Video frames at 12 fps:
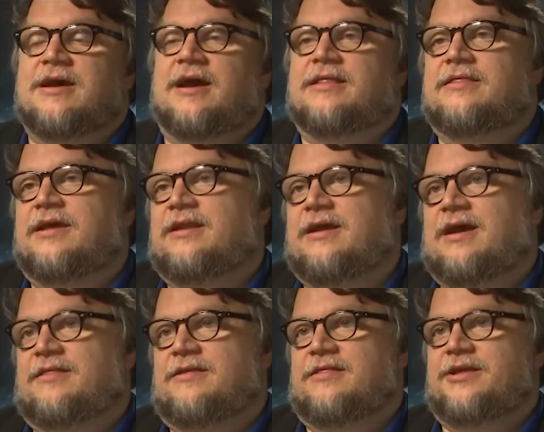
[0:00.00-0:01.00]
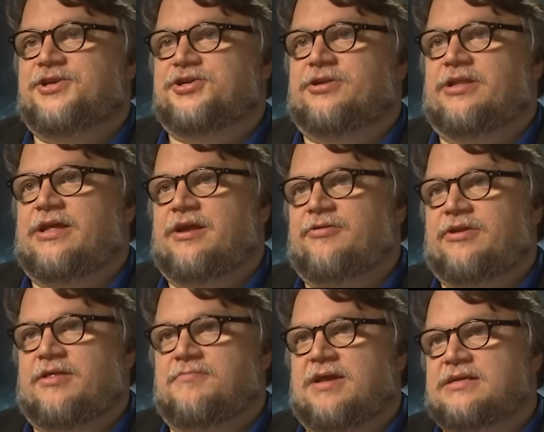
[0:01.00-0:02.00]
and then add the digital layer
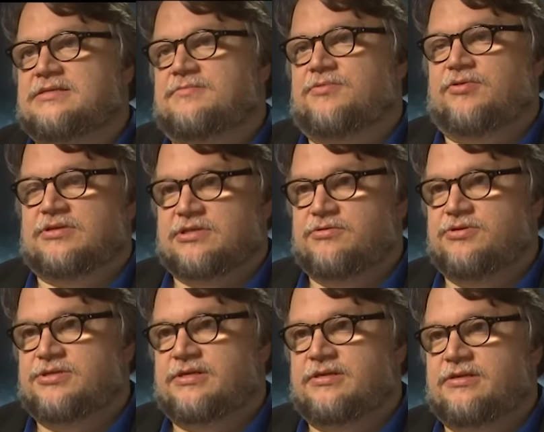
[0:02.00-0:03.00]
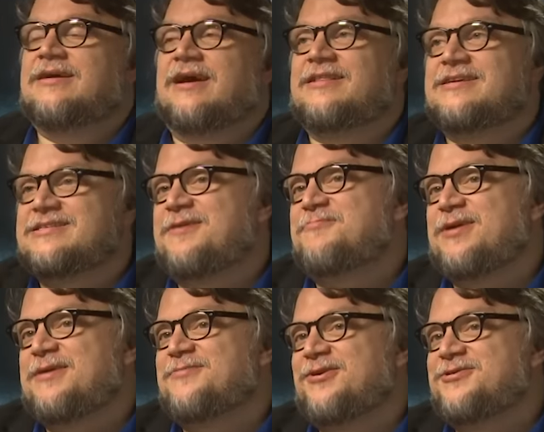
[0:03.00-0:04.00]
that makes them translucent. At the same
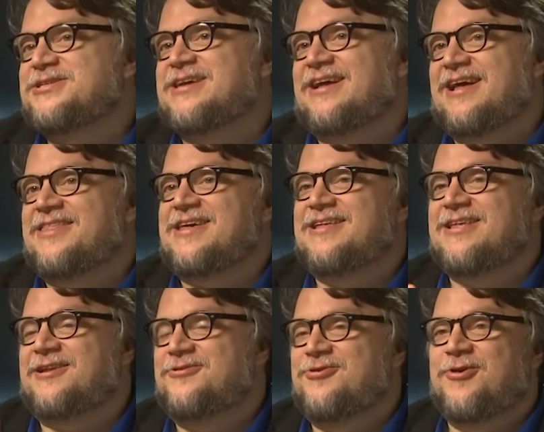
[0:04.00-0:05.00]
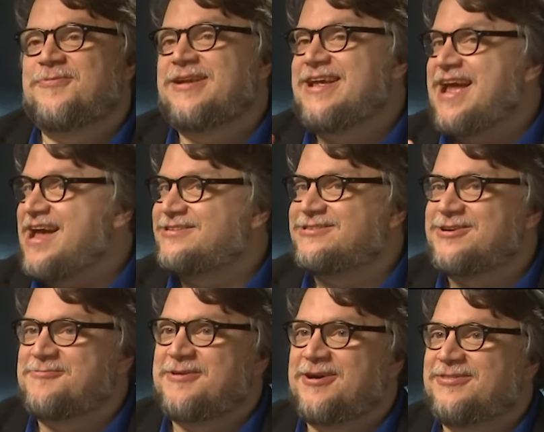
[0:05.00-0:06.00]
time, there is a thing that nobody asks
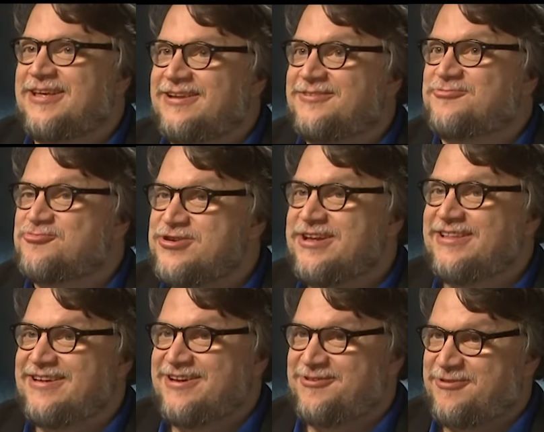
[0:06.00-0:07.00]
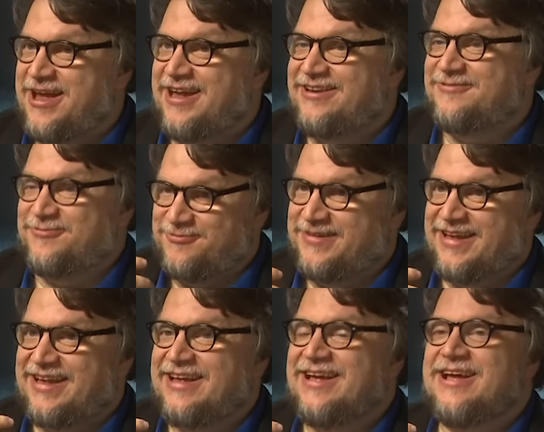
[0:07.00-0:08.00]
about that is really great for
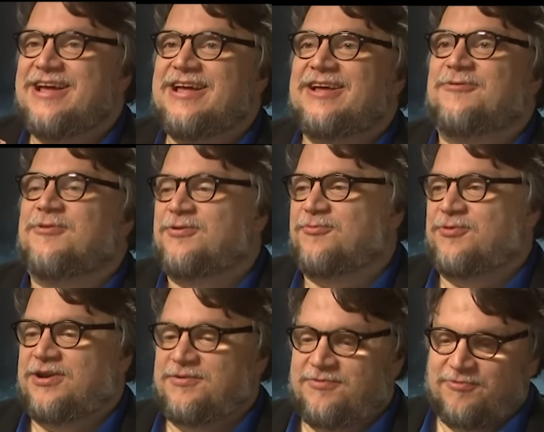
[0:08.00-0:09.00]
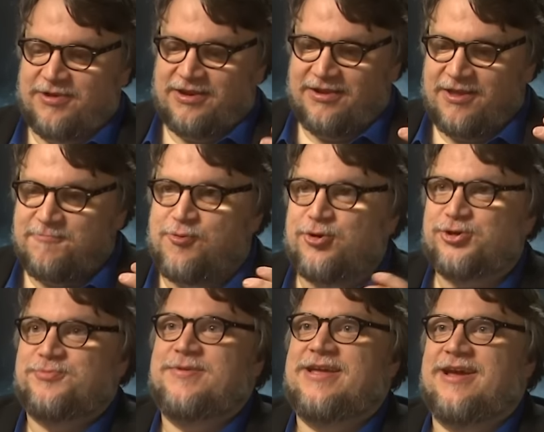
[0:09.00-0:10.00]
me. When they
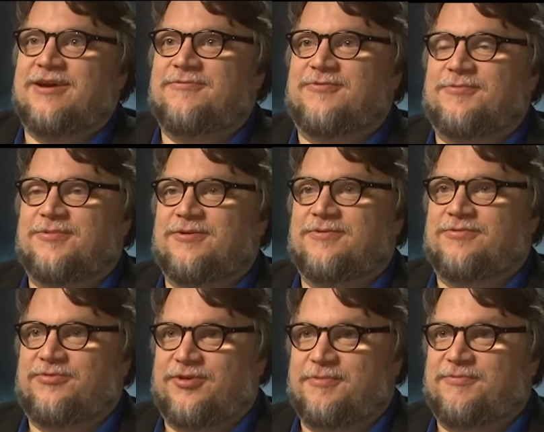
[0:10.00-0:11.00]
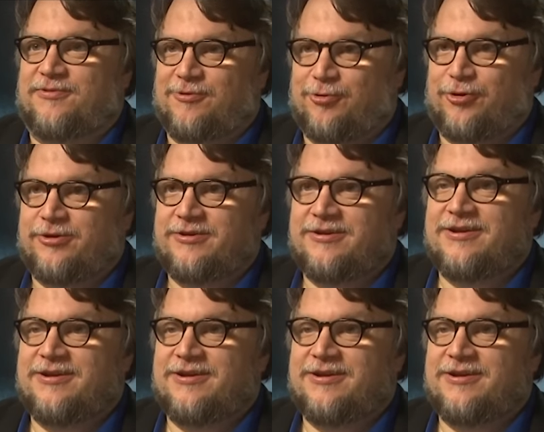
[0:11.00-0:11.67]
push Mia from the top floor,